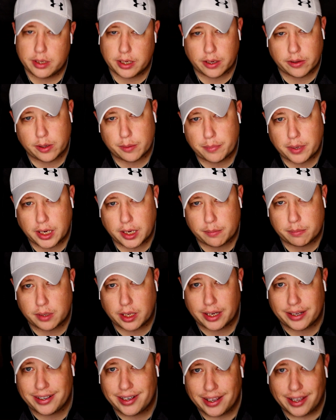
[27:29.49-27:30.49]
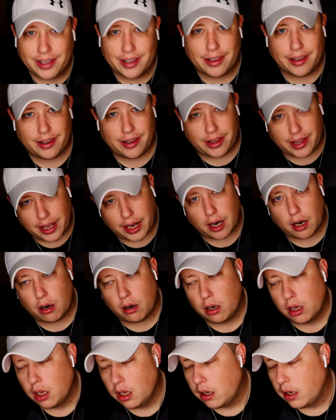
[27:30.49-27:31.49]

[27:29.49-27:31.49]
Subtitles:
down the pipeline there.